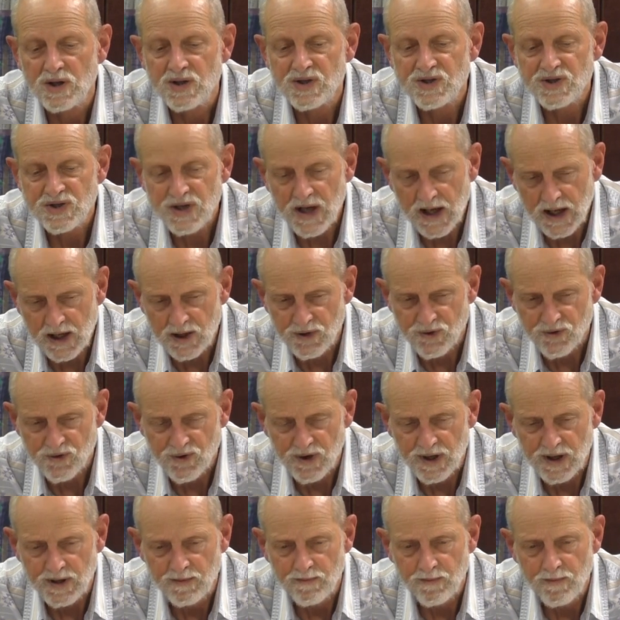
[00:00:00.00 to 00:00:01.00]

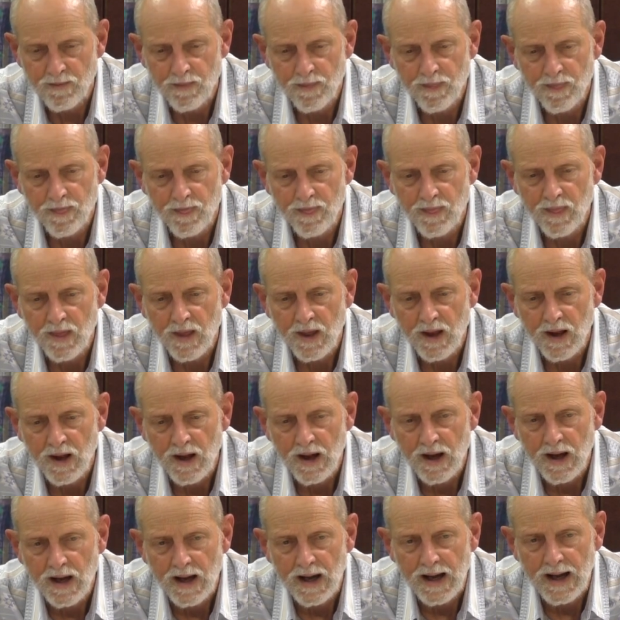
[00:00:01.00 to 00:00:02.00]
secondary
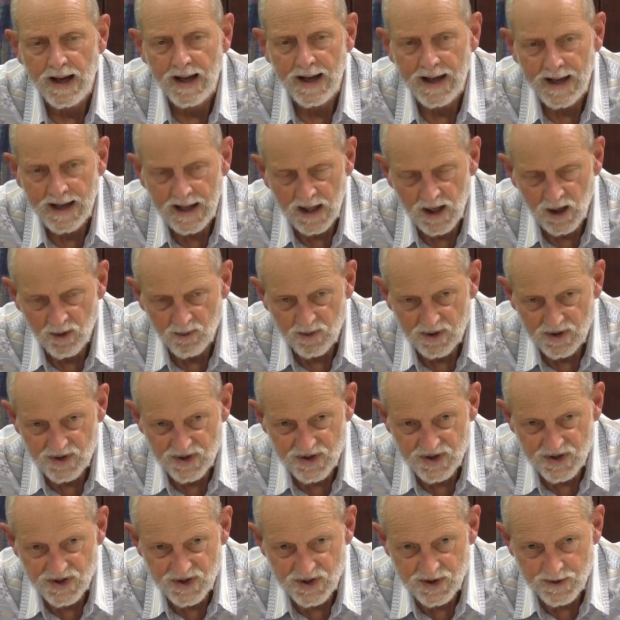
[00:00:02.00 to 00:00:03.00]

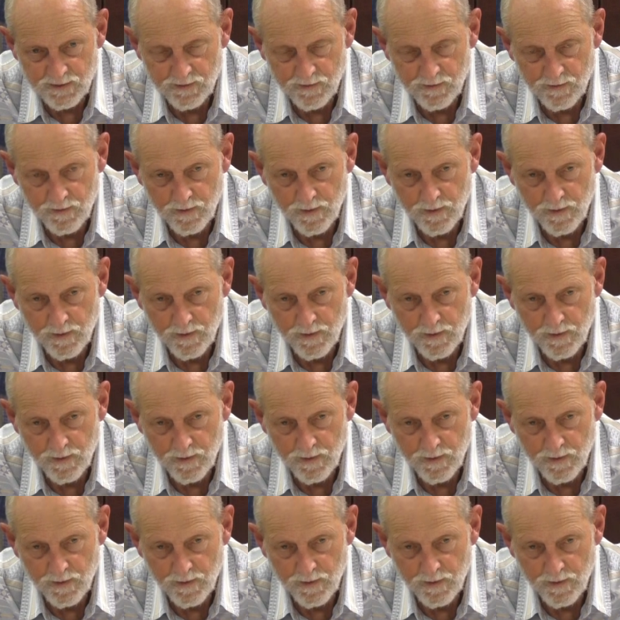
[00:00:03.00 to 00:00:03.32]
elements.